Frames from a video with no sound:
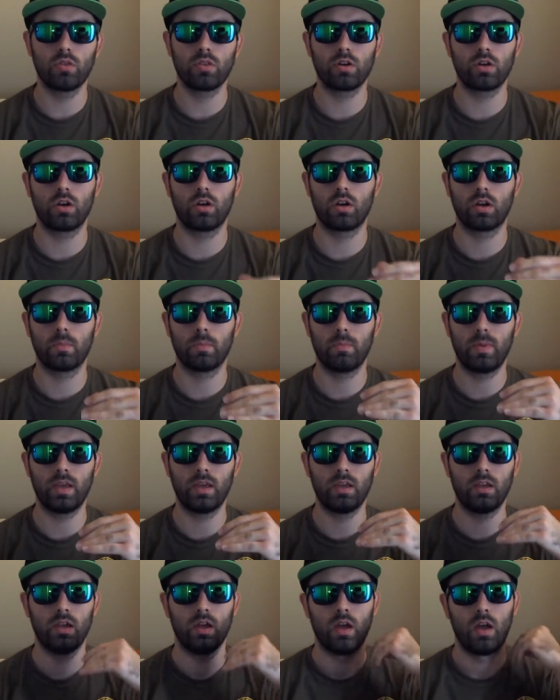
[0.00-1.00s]
they're gonna
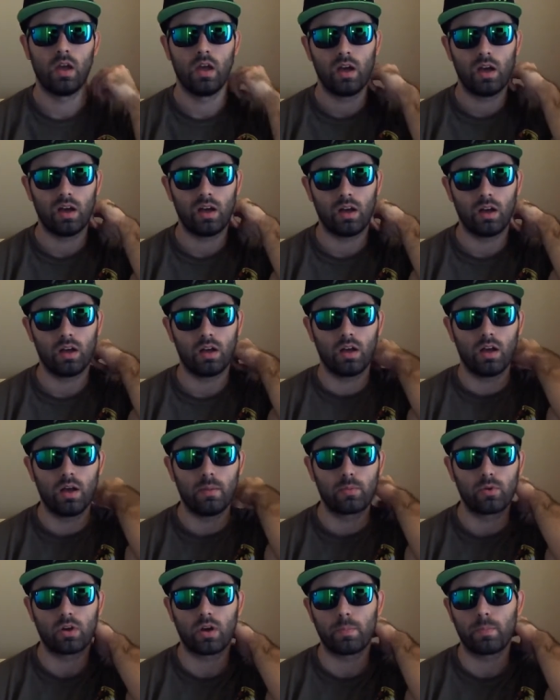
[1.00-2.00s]
be
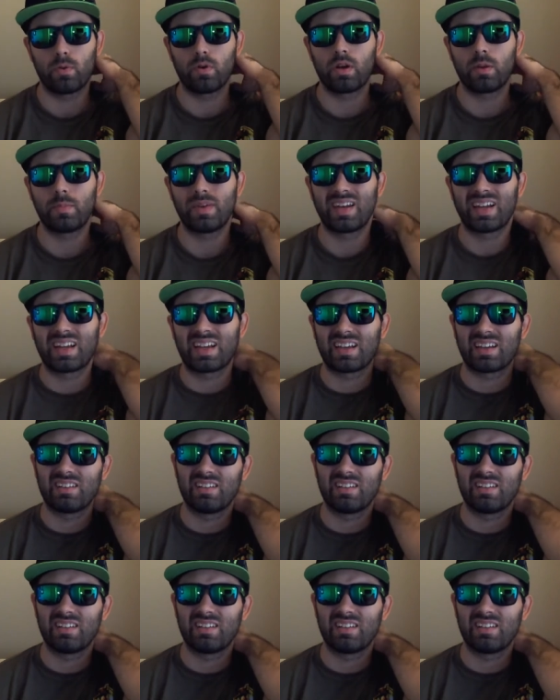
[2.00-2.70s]
I'm gonna put them in